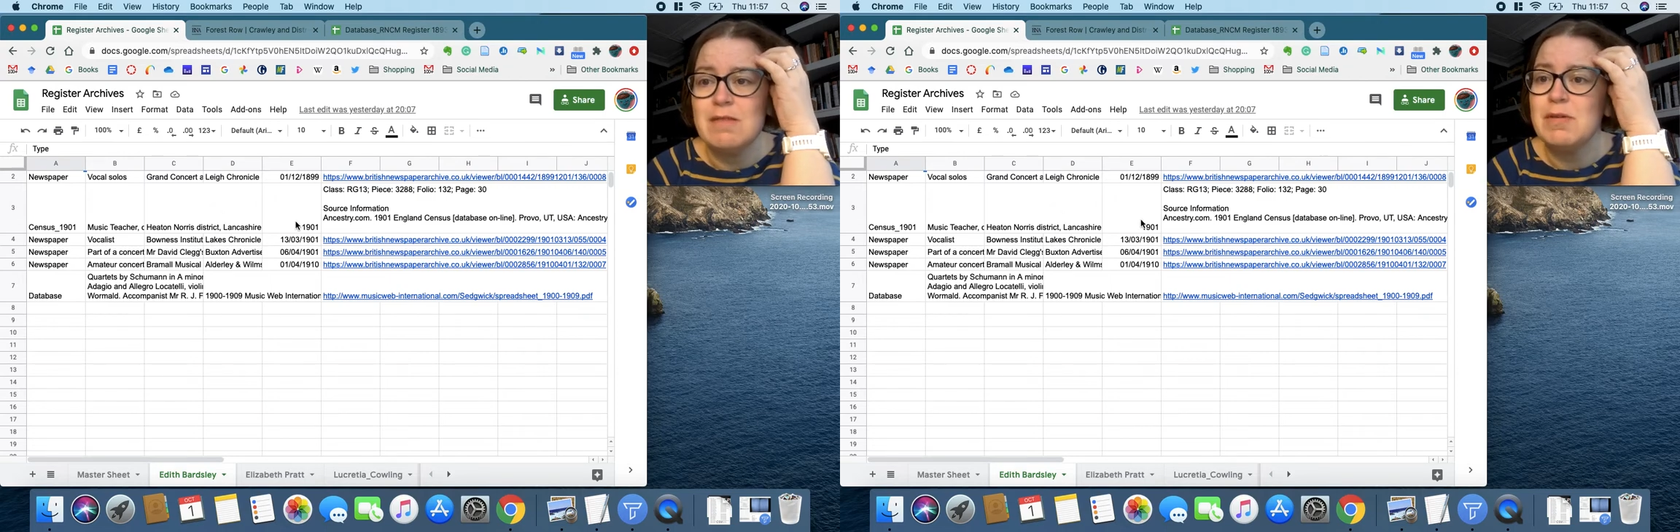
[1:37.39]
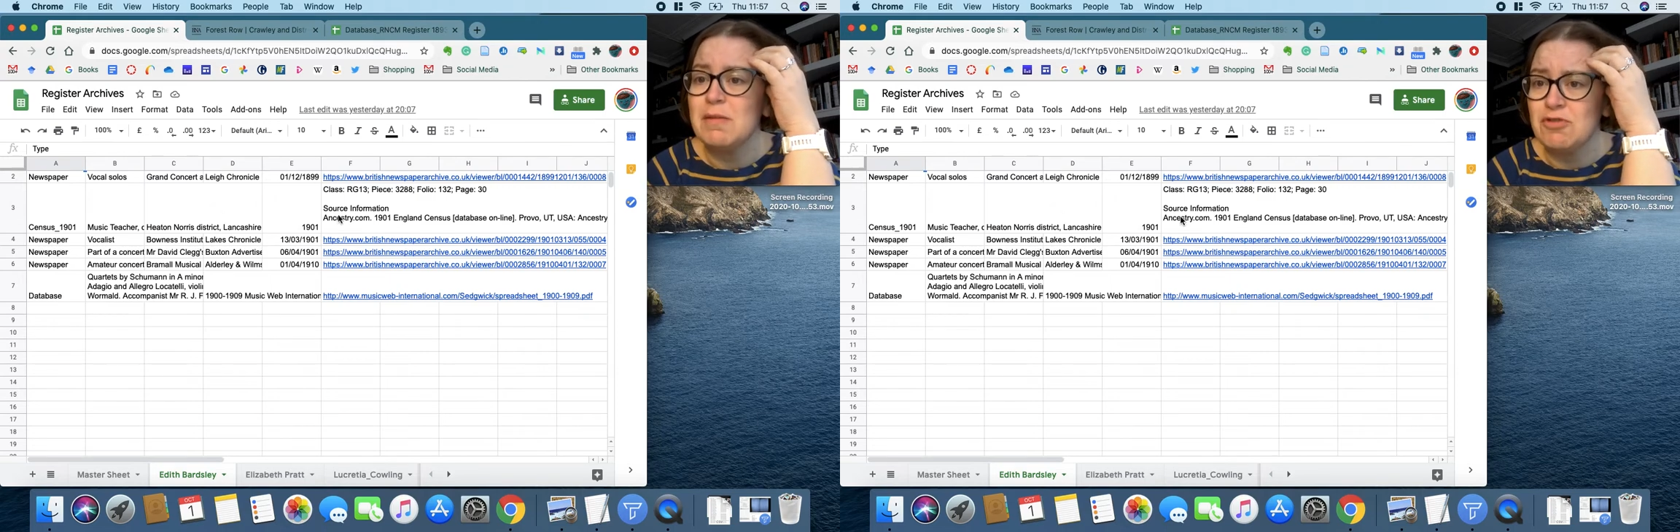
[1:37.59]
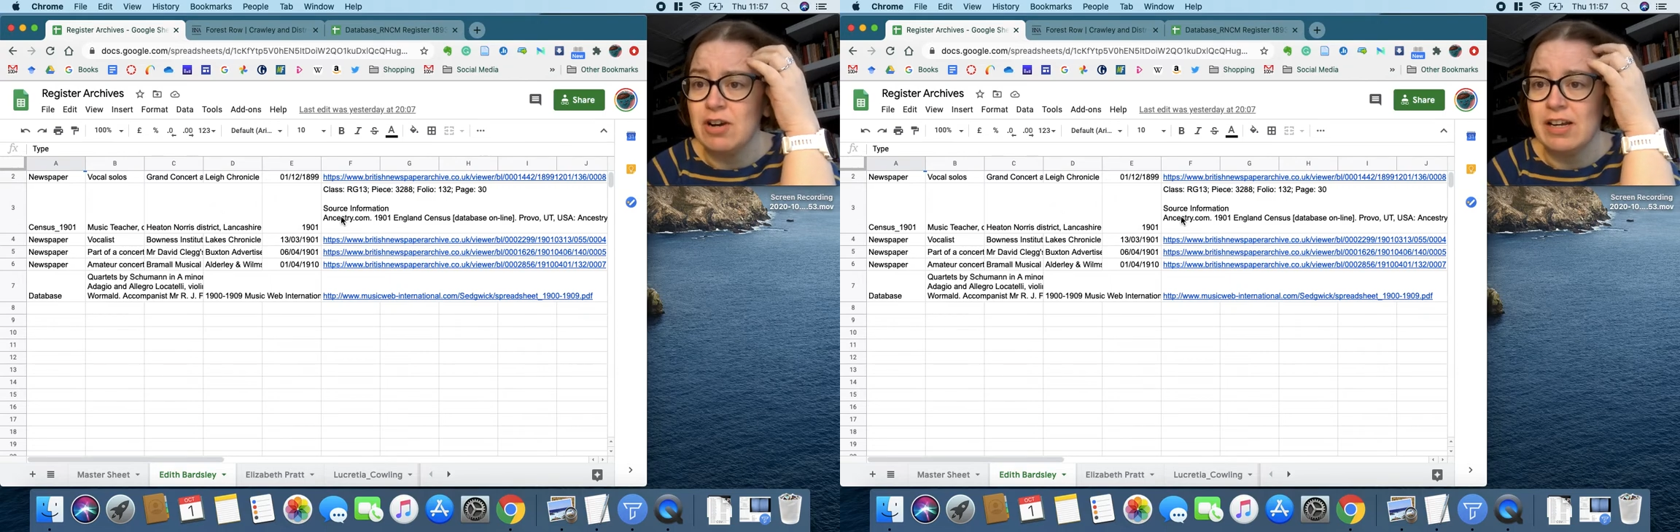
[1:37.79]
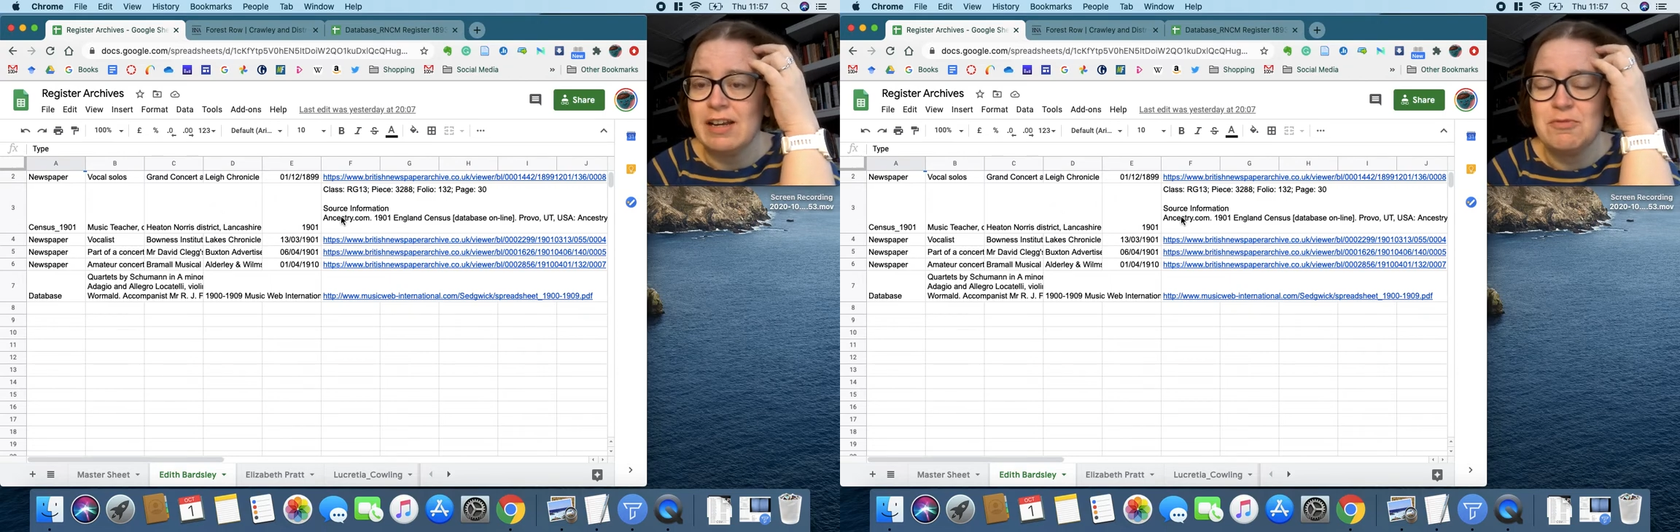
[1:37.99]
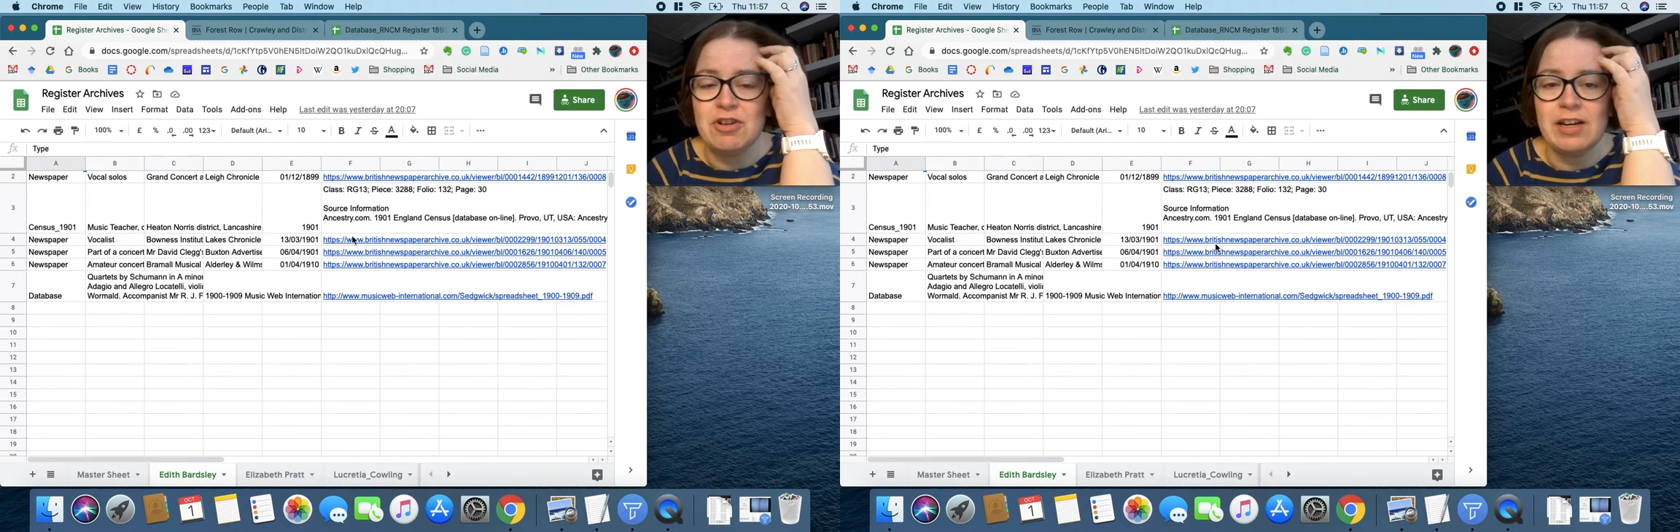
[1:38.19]
But I'm trying
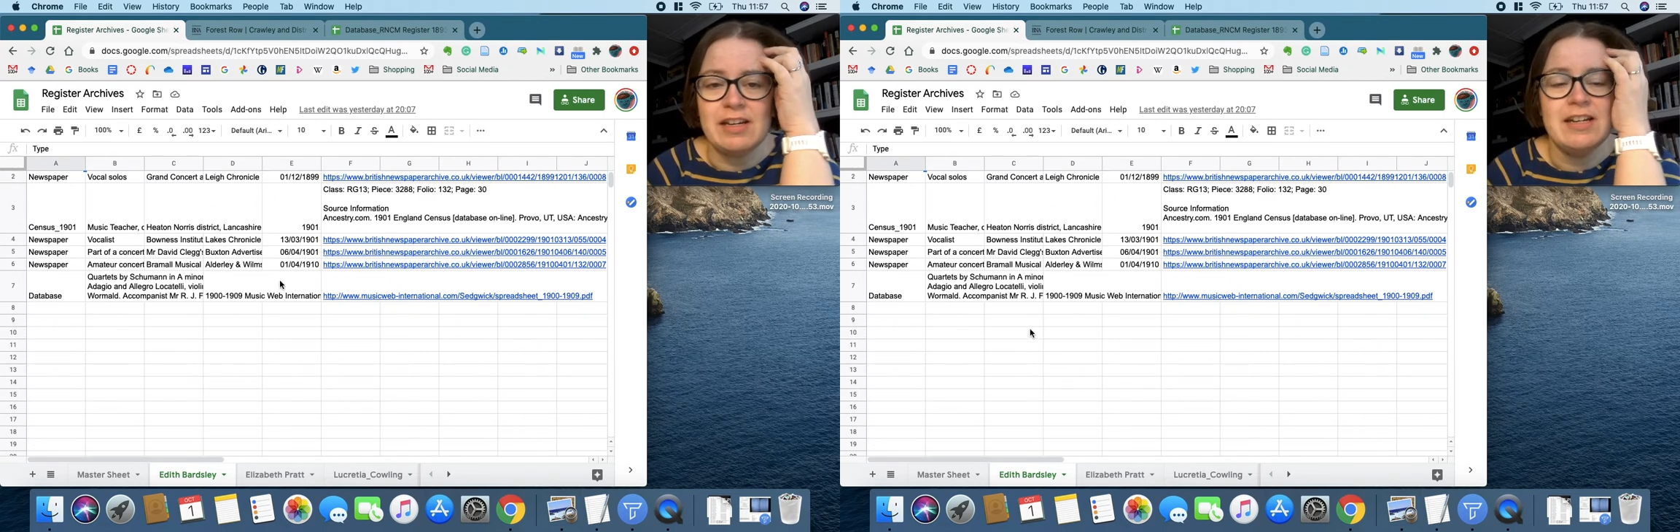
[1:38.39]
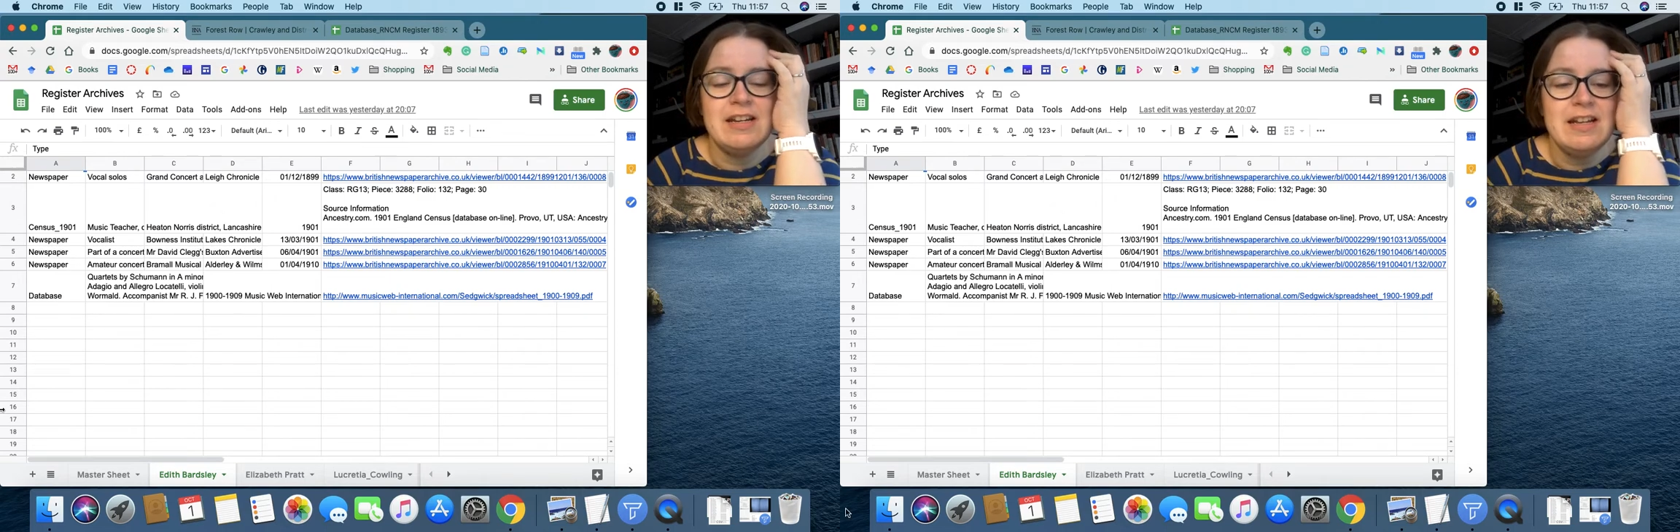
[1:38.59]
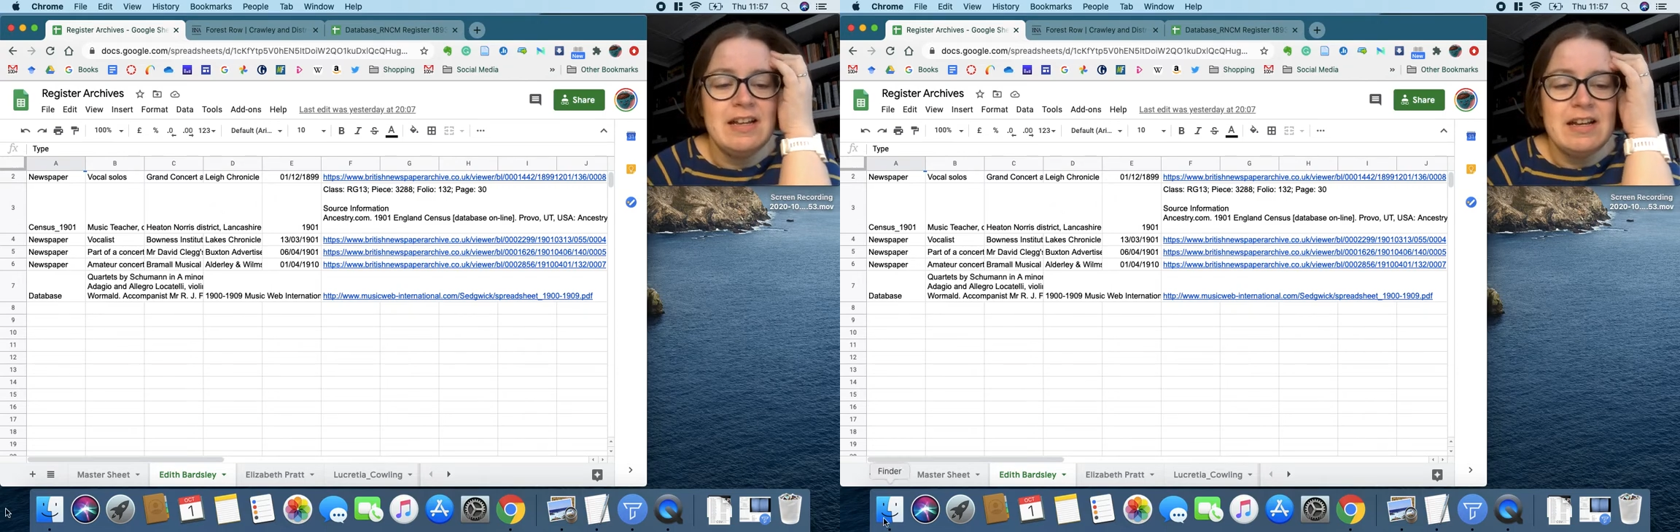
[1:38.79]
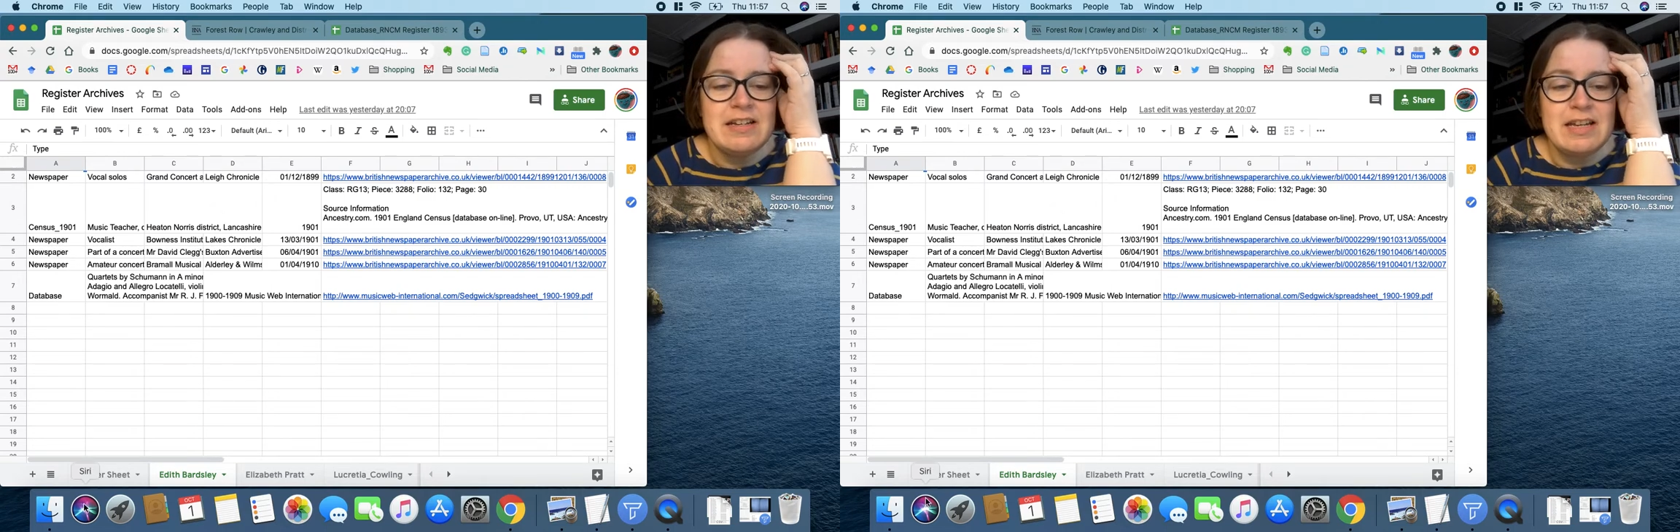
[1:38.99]
to